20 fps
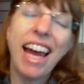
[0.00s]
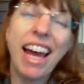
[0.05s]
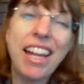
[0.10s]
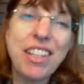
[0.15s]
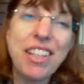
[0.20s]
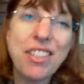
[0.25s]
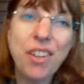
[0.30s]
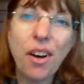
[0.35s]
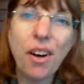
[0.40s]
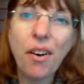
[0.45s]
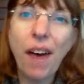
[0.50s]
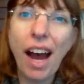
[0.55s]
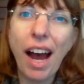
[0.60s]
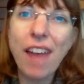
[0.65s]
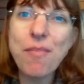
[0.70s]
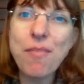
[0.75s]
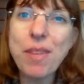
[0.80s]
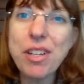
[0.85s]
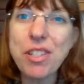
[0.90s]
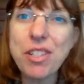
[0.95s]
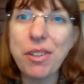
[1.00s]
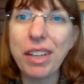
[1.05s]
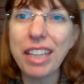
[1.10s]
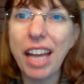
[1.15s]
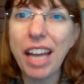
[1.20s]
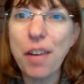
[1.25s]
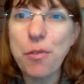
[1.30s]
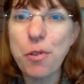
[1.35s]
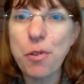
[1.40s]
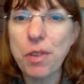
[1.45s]
And so I've been doing
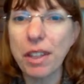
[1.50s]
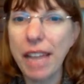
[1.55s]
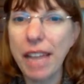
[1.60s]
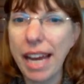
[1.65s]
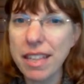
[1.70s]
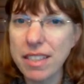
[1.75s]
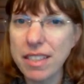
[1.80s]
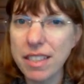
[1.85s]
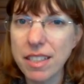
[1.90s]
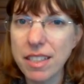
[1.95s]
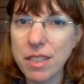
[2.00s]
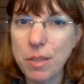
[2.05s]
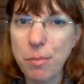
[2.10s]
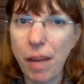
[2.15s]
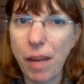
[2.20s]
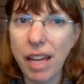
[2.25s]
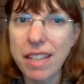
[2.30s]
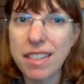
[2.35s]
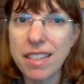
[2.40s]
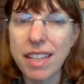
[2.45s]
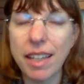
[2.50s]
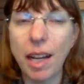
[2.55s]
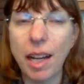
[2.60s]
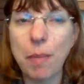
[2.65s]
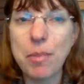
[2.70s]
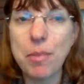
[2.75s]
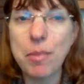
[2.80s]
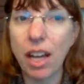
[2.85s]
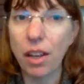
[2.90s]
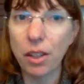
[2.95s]
that for the last 6 months. And
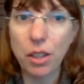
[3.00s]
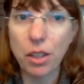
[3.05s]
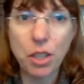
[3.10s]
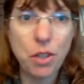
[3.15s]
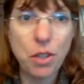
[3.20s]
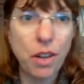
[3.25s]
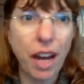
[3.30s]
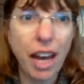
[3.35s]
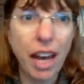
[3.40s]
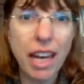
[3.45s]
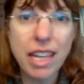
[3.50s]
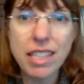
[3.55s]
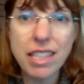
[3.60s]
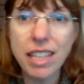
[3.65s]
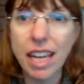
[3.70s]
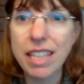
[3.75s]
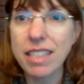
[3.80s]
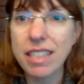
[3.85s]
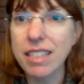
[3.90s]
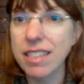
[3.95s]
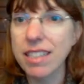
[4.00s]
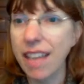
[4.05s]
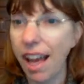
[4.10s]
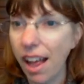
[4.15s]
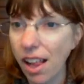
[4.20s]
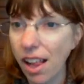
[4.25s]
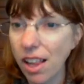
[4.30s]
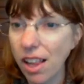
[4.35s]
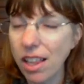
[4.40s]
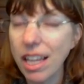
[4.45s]
I'm telling you guys, I
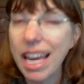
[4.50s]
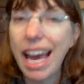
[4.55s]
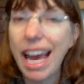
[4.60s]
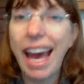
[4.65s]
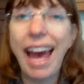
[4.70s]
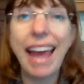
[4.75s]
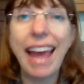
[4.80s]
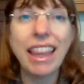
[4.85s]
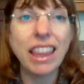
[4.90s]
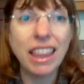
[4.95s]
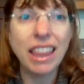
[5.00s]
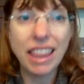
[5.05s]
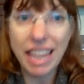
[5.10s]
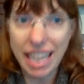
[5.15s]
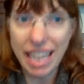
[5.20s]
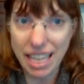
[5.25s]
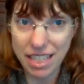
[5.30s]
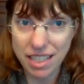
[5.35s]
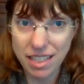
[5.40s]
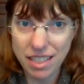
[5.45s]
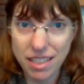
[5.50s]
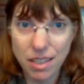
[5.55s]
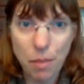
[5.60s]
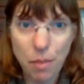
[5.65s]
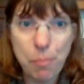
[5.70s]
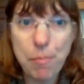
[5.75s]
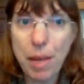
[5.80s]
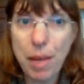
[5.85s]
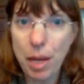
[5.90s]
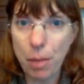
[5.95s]
sell at least
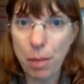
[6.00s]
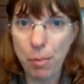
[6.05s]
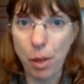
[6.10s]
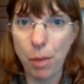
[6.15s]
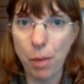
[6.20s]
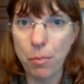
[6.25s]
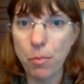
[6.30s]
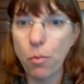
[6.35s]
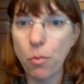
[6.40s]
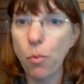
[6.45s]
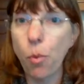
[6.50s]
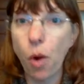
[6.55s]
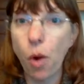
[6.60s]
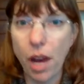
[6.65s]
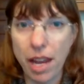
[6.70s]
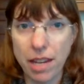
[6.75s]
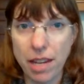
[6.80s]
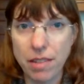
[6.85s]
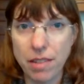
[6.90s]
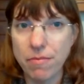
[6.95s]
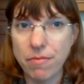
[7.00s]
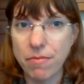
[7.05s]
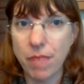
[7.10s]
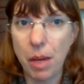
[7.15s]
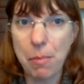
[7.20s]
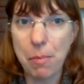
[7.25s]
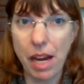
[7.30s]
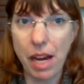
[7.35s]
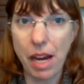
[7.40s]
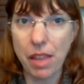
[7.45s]
minimum 1
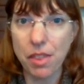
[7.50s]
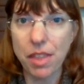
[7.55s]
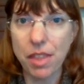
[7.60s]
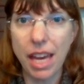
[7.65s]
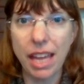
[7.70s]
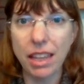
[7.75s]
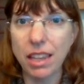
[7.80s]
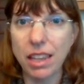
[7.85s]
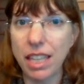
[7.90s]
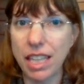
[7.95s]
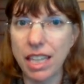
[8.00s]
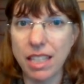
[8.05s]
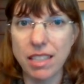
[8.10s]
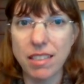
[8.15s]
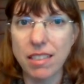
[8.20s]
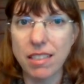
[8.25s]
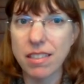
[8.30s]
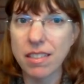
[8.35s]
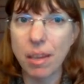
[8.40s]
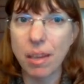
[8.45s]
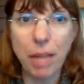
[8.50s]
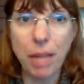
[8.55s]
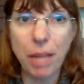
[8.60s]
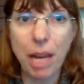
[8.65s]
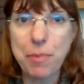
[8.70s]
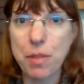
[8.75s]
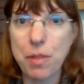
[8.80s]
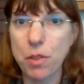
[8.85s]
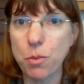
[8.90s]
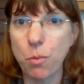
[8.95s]
a month, at least.
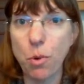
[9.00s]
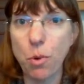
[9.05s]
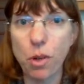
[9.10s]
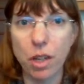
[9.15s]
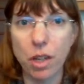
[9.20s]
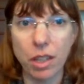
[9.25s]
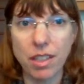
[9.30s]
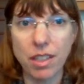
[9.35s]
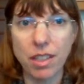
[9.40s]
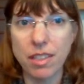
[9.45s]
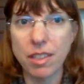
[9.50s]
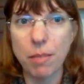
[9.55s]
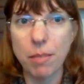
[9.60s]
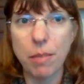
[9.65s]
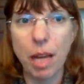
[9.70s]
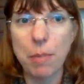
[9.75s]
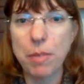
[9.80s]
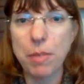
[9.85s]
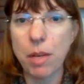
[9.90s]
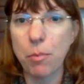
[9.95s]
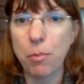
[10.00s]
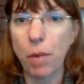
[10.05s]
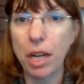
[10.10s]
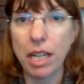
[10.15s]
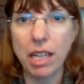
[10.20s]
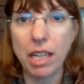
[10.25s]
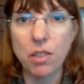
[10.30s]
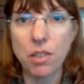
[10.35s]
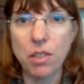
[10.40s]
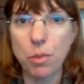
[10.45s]
Sometimes it's more because sometimes I'm
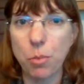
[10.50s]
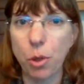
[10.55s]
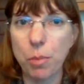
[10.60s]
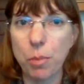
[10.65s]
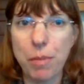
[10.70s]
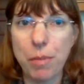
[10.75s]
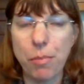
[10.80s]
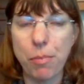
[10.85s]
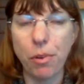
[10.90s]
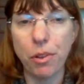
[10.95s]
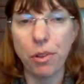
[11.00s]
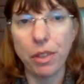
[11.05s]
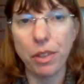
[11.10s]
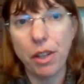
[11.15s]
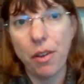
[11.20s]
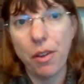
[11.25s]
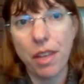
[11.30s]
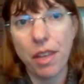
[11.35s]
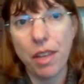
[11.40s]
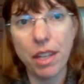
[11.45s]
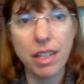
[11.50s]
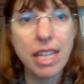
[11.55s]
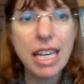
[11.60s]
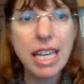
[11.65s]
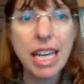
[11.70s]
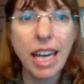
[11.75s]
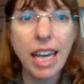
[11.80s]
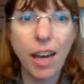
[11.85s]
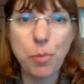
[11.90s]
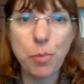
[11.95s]
running into more people, you know, that
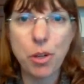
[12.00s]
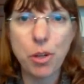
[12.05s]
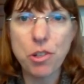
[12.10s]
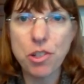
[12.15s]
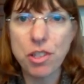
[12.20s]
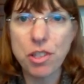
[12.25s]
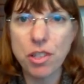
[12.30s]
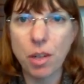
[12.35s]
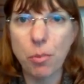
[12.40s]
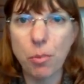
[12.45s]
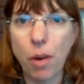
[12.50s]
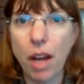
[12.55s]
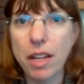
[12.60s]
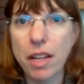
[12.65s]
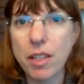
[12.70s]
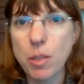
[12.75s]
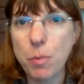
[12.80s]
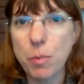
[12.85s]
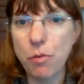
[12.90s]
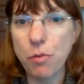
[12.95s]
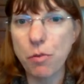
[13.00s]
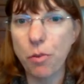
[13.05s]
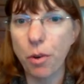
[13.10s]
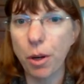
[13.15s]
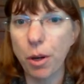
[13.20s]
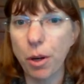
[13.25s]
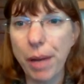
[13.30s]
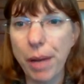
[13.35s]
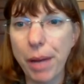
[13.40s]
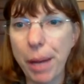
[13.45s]
have purchased our products
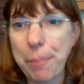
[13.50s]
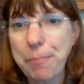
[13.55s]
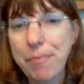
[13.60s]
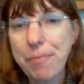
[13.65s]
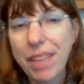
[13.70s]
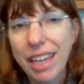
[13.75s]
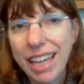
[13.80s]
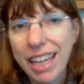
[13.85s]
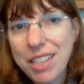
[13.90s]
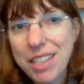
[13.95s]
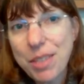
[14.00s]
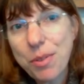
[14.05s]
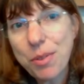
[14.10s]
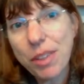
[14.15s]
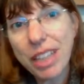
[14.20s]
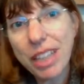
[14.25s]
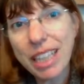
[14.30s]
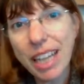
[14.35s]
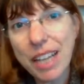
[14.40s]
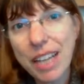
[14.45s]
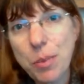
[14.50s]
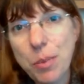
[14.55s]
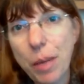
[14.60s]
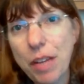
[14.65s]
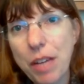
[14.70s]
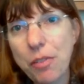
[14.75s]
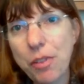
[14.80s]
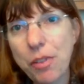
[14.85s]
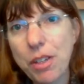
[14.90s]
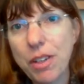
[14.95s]
before. But it's a really nice
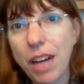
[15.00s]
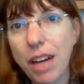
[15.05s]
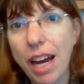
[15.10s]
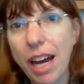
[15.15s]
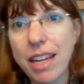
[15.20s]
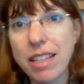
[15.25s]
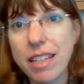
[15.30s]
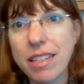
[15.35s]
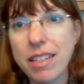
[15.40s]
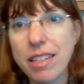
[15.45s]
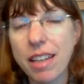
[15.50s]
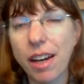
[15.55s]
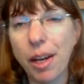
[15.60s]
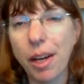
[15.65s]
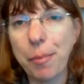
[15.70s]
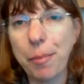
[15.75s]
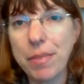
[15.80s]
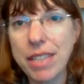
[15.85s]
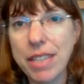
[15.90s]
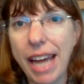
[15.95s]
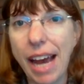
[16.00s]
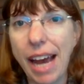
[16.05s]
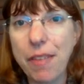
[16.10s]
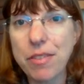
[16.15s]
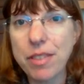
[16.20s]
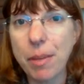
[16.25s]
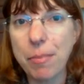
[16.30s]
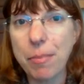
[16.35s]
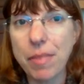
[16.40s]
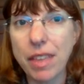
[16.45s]
way for you guys to have
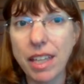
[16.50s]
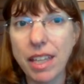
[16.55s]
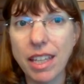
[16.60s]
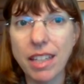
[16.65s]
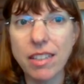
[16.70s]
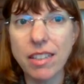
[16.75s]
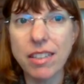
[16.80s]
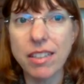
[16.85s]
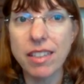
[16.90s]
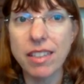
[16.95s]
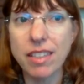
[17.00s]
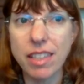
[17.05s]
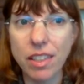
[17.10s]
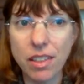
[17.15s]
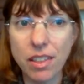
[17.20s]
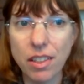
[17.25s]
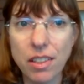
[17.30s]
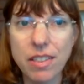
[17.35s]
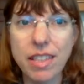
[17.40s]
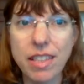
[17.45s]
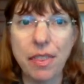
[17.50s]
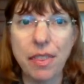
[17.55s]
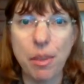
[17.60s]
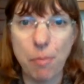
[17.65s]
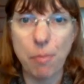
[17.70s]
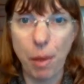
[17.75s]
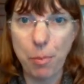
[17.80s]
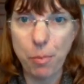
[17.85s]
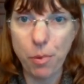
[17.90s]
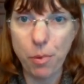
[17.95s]
something to still set
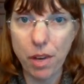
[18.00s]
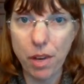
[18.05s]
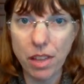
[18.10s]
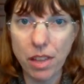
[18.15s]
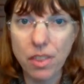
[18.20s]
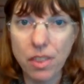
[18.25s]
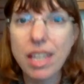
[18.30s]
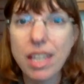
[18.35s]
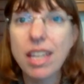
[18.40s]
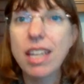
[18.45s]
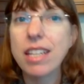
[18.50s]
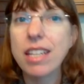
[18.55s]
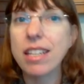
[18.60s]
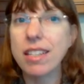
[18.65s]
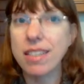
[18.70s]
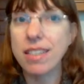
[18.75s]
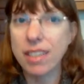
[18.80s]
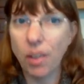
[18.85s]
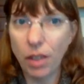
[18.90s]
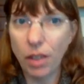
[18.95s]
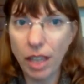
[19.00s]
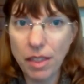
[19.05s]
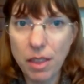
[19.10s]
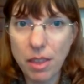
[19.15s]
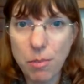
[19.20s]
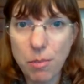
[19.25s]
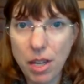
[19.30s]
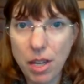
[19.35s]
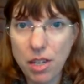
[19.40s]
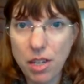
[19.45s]
them up with, to still get
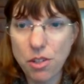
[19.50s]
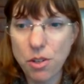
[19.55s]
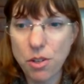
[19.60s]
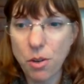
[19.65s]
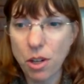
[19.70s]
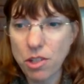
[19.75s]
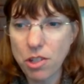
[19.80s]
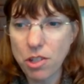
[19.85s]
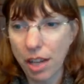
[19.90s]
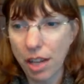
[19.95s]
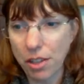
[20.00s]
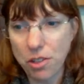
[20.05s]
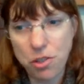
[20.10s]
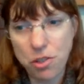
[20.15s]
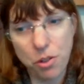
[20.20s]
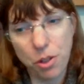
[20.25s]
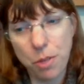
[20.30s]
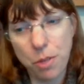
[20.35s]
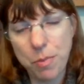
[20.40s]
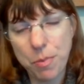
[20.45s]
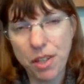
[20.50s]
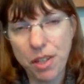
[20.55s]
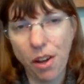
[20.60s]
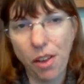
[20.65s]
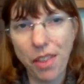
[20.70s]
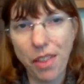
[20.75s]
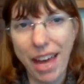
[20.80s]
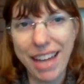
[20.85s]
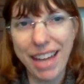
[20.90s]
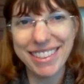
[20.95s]
them into our challenge groups and
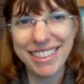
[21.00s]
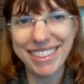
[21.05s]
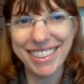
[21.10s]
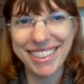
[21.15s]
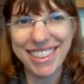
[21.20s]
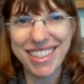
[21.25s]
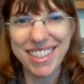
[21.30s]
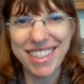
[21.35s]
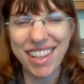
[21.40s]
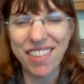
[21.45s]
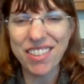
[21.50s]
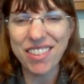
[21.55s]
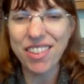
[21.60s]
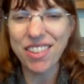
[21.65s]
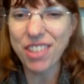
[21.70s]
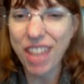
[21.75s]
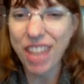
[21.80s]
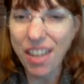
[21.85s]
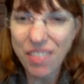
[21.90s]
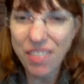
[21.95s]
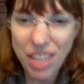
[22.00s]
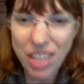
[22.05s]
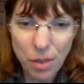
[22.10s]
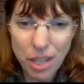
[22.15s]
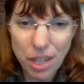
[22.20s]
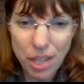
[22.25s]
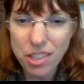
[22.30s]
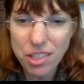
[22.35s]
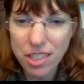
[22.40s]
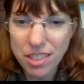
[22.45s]
all that good stuff. So do you have any
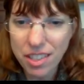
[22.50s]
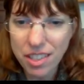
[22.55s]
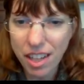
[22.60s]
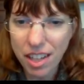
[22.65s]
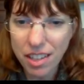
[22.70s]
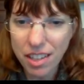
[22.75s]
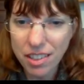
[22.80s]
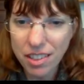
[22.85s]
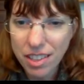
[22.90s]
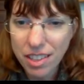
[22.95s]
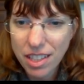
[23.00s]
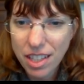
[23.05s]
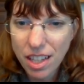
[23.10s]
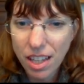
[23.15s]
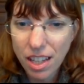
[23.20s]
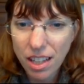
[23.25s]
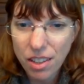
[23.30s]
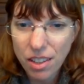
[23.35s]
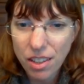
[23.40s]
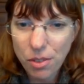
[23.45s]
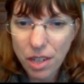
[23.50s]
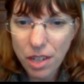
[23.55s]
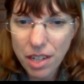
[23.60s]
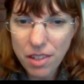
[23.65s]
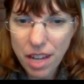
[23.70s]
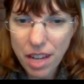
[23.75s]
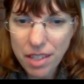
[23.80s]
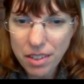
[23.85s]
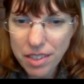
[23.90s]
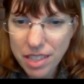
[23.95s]
questions on?
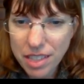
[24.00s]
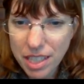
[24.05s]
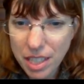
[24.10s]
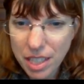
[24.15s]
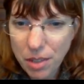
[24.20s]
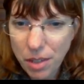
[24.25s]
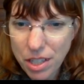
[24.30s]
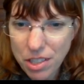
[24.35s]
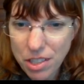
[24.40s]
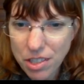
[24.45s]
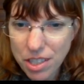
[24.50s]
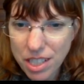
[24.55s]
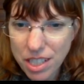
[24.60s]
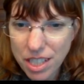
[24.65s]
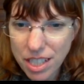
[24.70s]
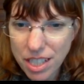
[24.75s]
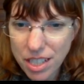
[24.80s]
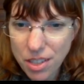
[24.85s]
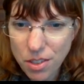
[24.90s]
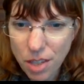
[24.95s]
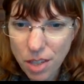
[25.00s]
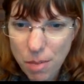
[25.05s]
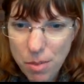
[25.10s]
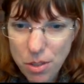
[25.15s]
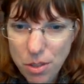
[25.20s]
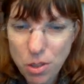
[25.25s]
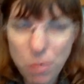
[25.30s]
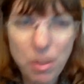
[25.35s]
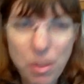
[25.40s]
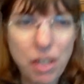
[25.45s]
I don't see any questions. I'm
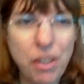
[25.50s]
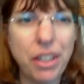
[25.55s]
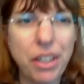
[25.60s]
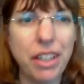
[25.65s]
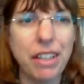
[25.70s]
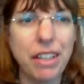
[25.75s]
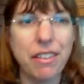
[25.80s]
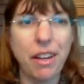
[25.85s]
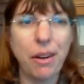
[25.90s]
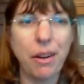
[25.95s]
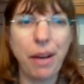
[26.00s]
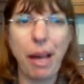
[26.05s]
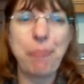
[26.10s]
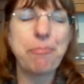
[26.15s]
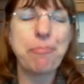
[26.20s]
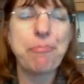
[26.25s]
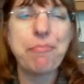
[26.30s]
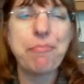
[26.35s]
assuming you're good. Okay.